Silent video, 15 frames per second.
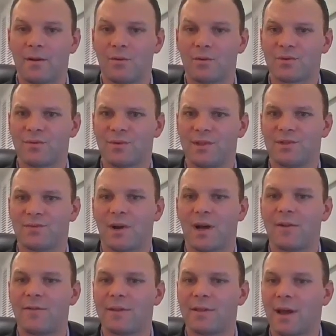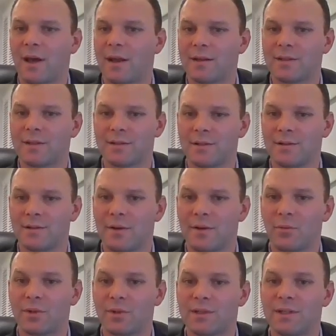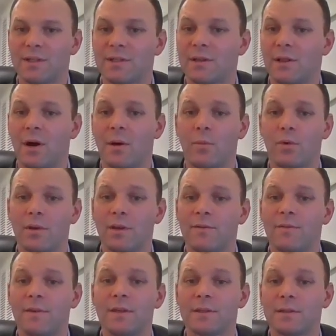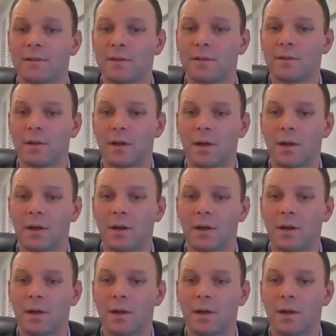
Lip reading: What's really driving that is, everyone sees a lot more EVs